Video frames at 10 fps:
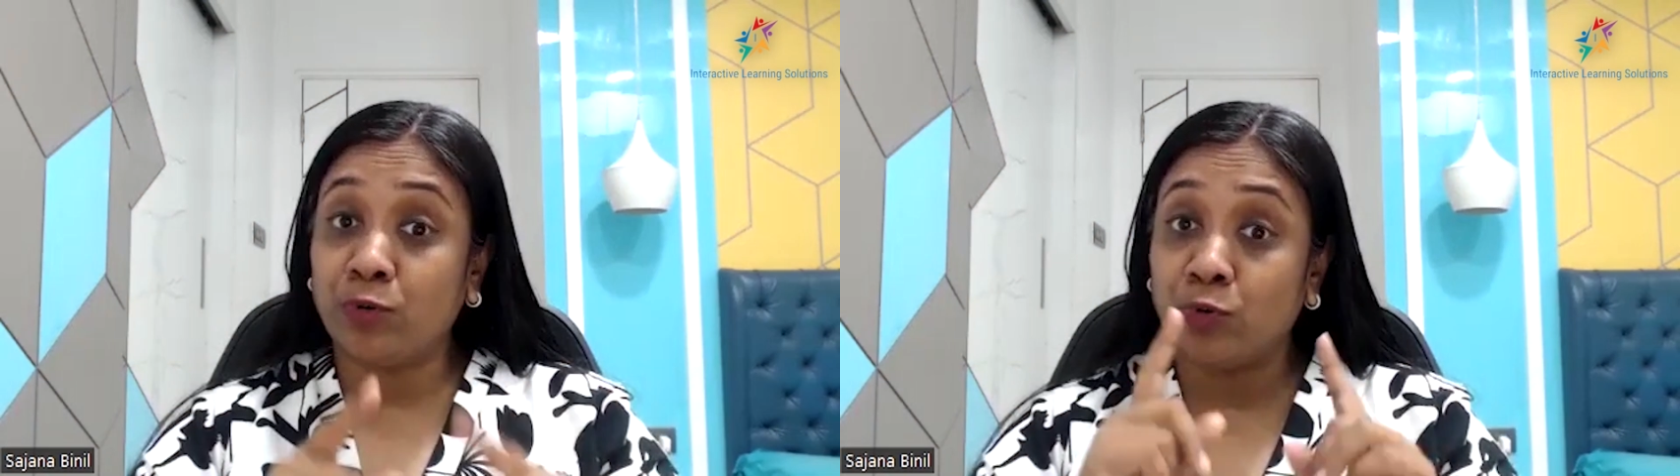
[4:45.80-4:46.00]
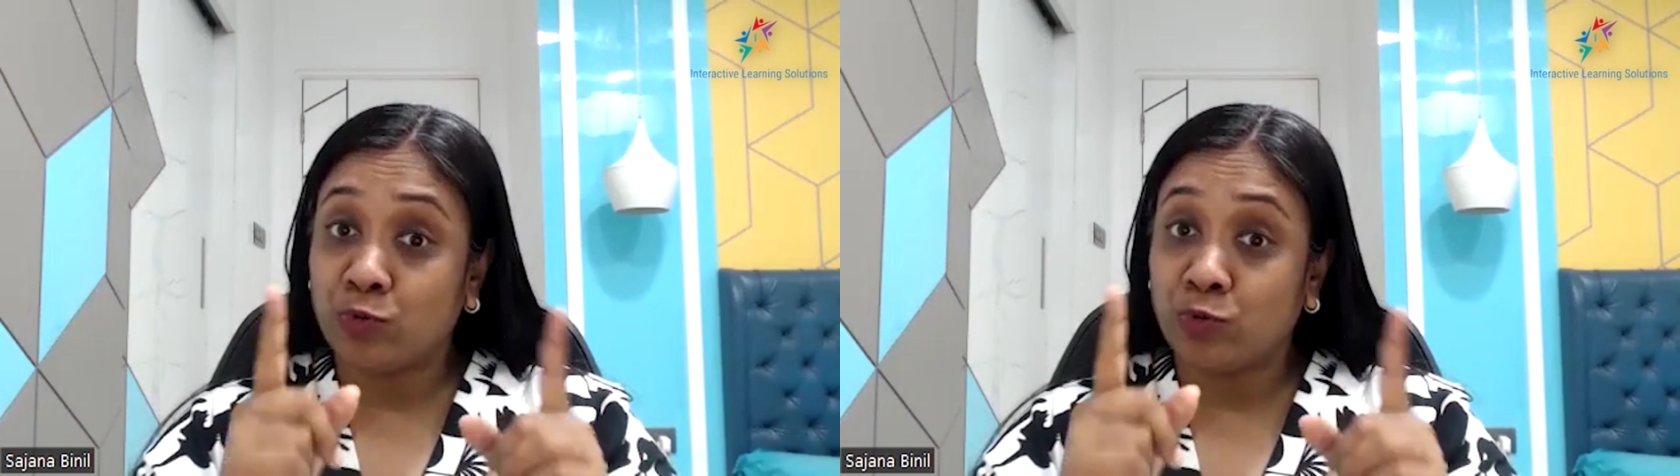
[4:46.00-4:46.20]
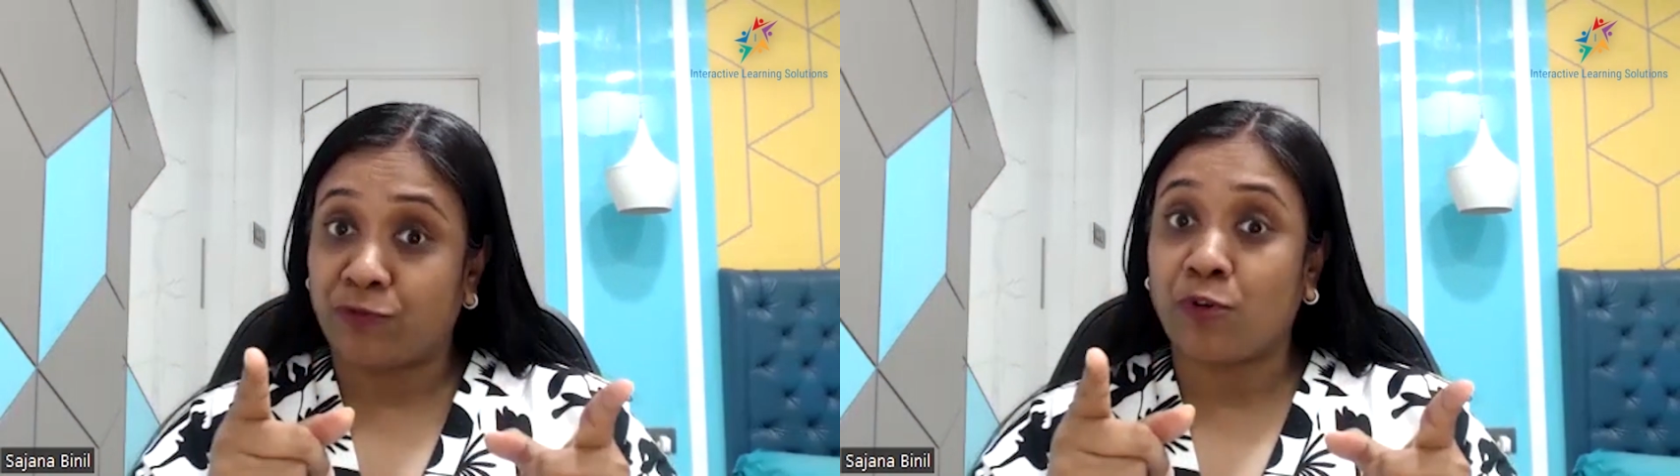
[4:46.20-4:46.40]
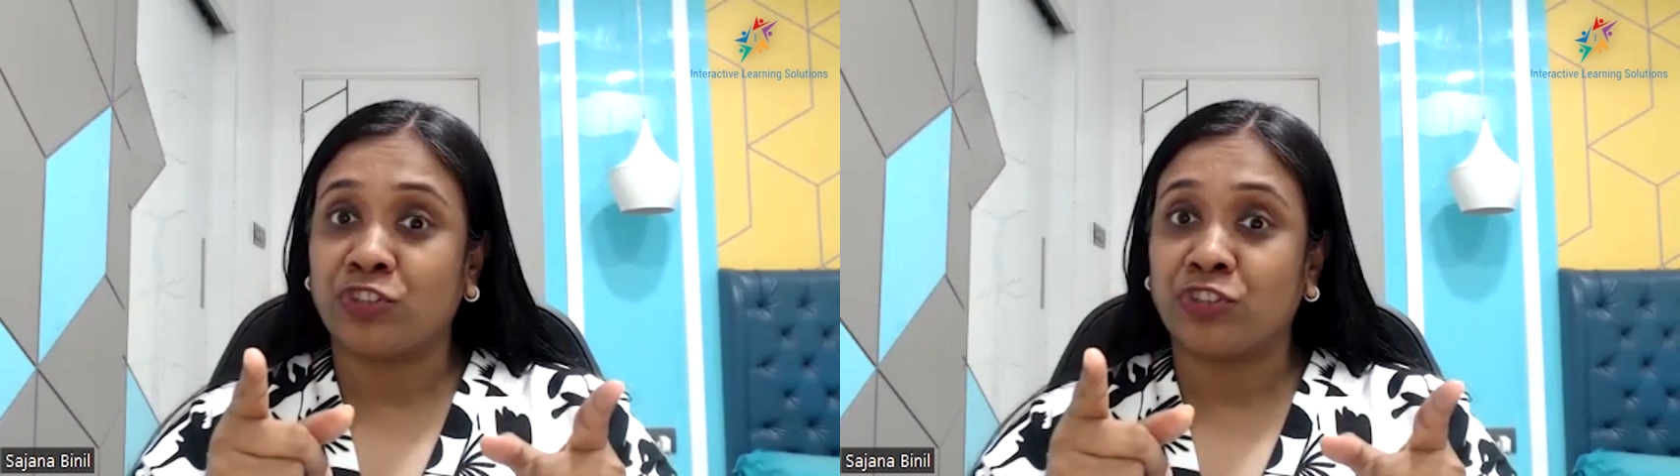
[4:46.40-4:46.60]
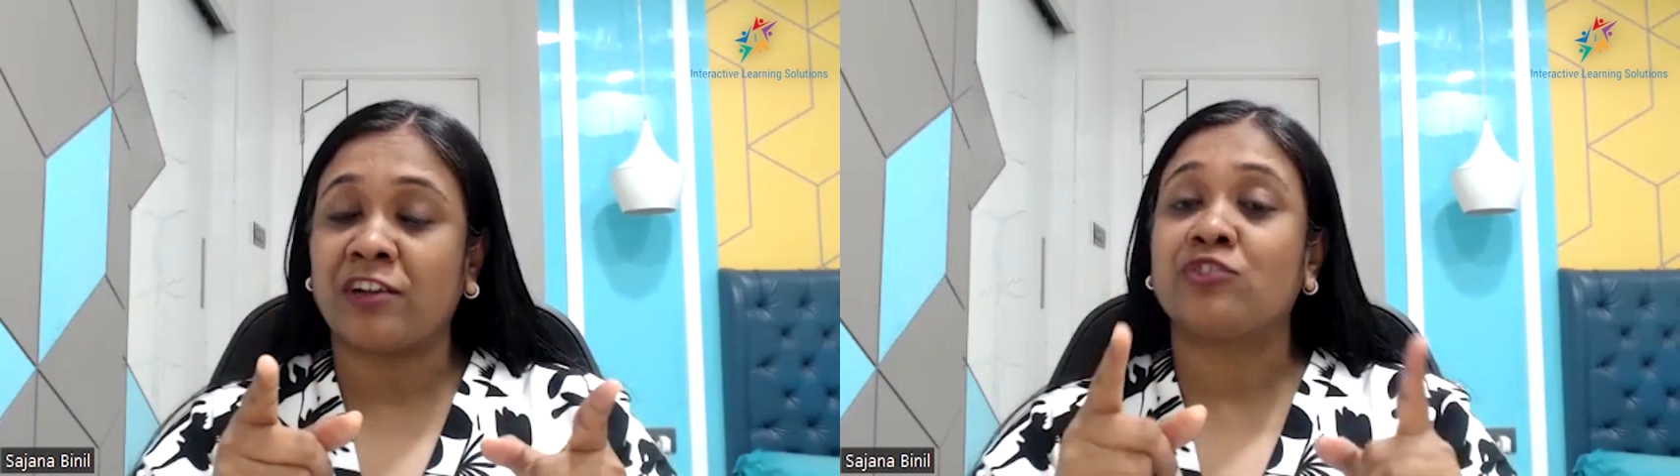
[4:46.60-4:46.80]
you used
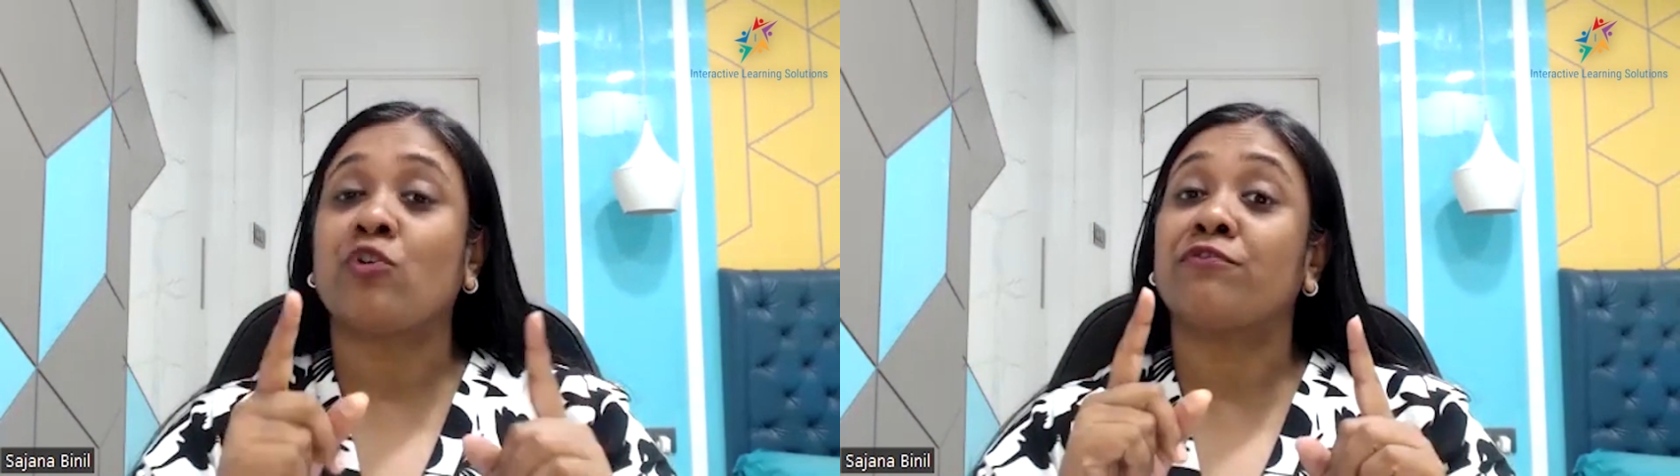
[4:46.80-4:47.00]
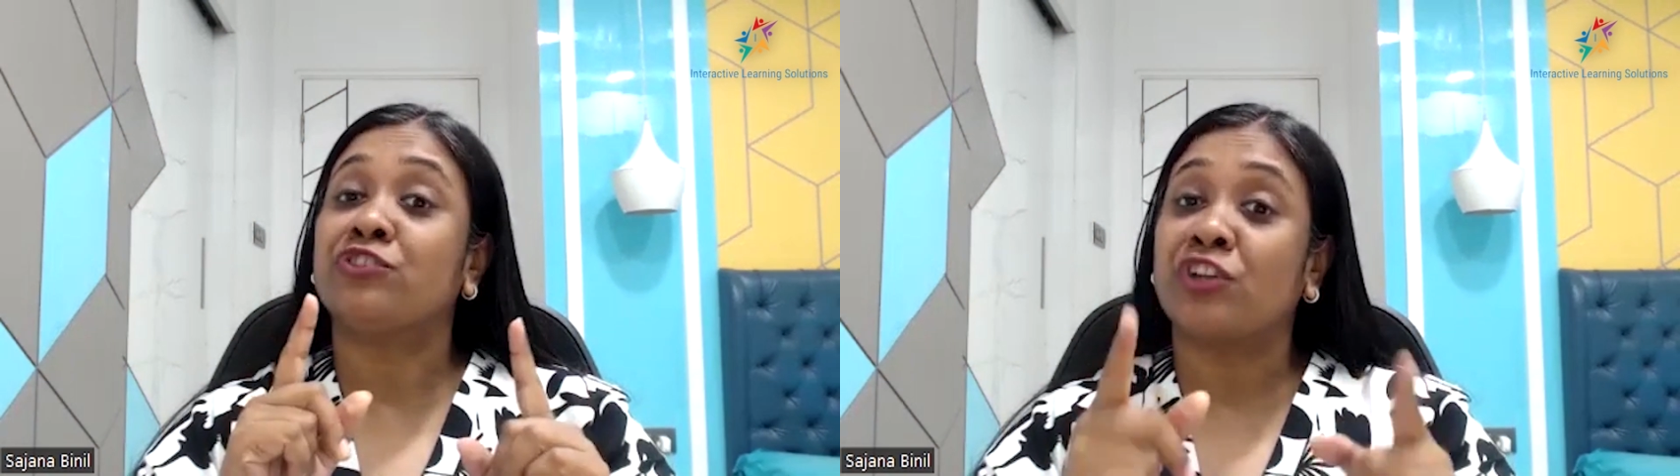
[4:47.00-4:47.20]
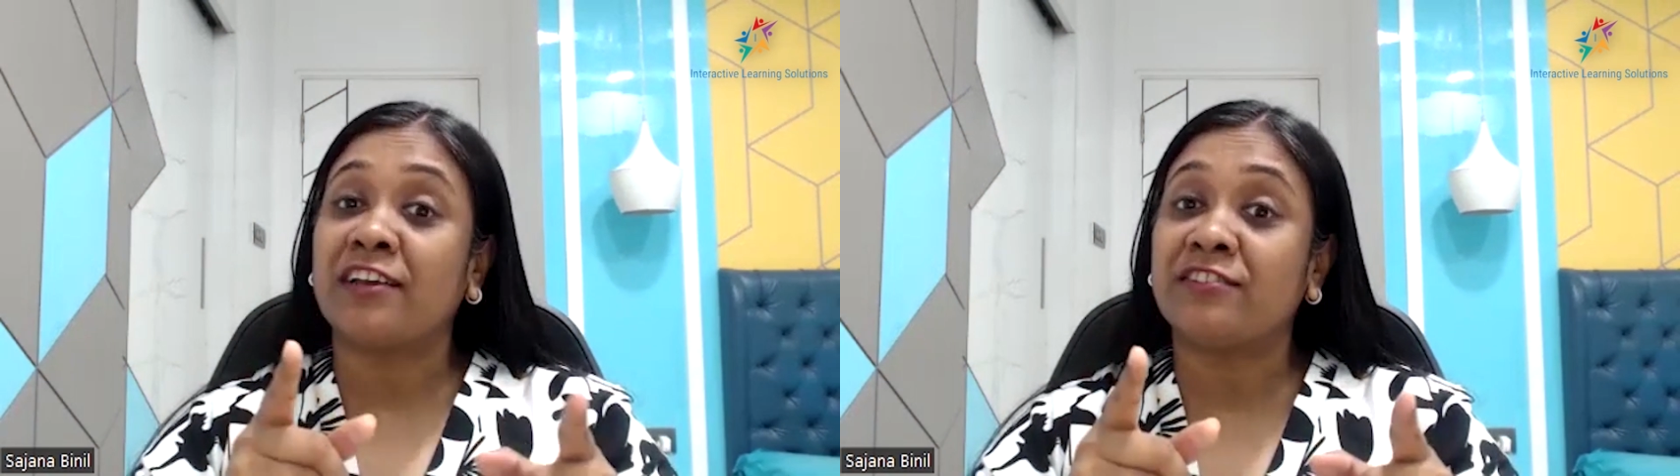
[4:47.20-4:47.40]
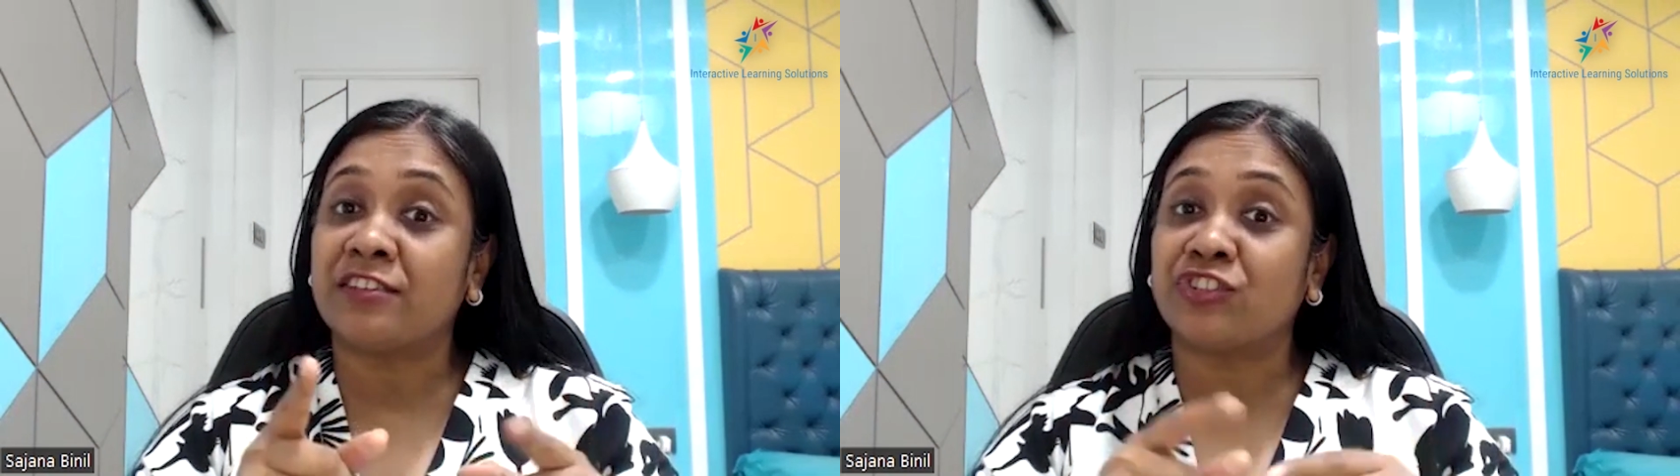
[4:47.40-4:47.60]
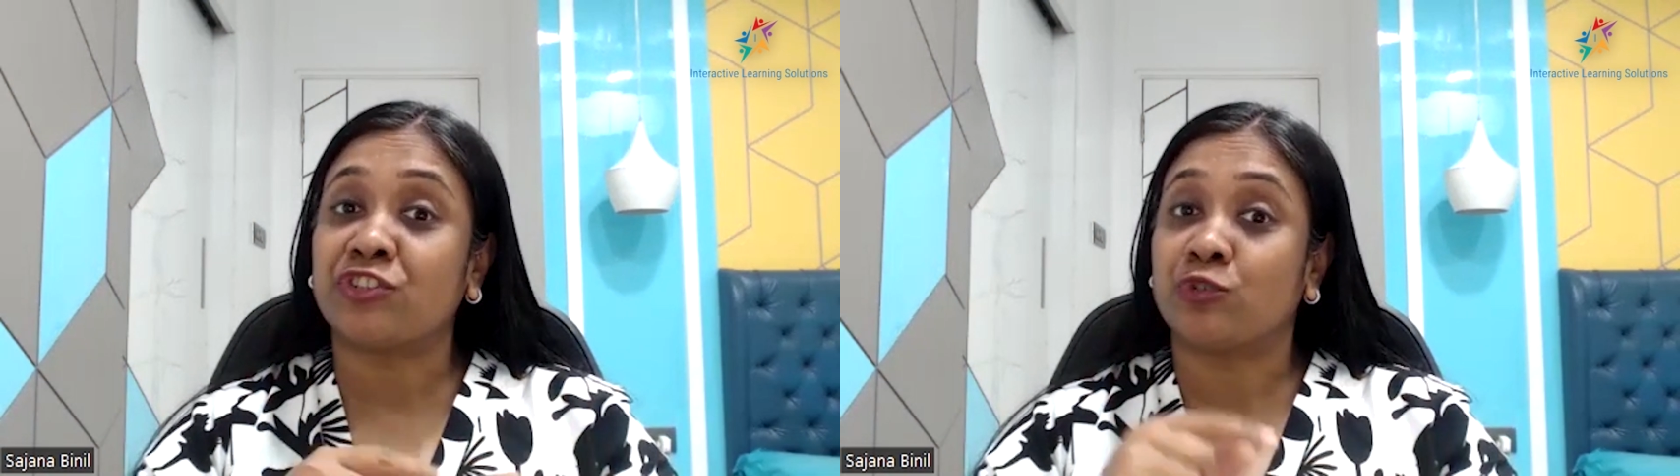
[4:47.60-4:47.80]
flowcharts or visualization